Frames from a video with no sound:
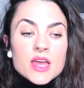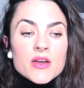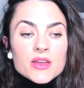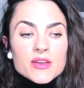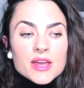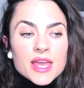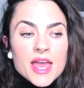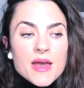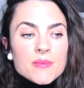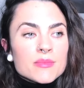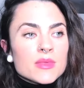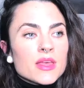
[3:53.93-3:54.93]
now here I
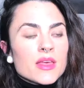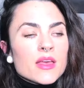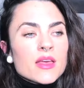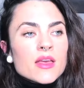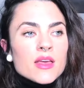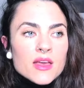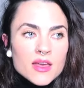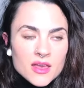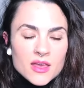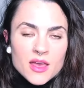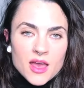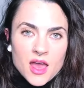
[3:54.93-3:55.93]
am.
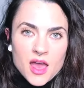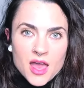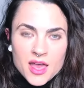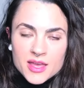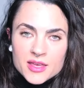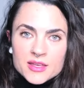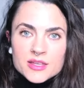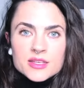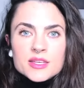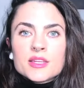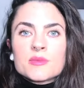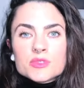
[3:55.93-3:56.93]

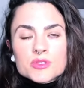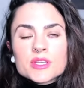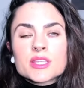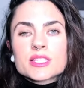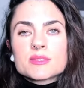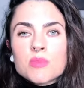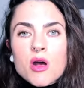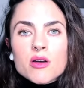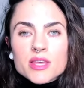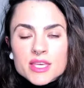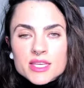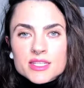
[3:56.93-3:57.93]
And I'm doing this
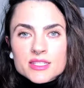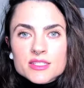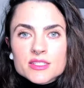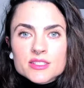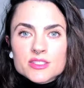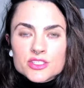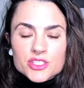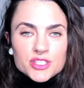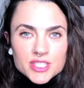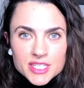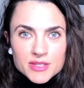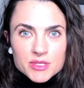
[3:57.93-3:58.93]
bulking
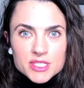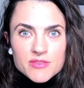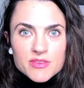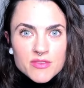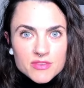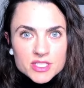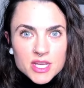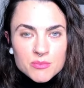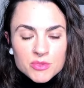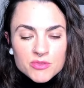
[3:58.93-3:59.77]
journey, which I've never done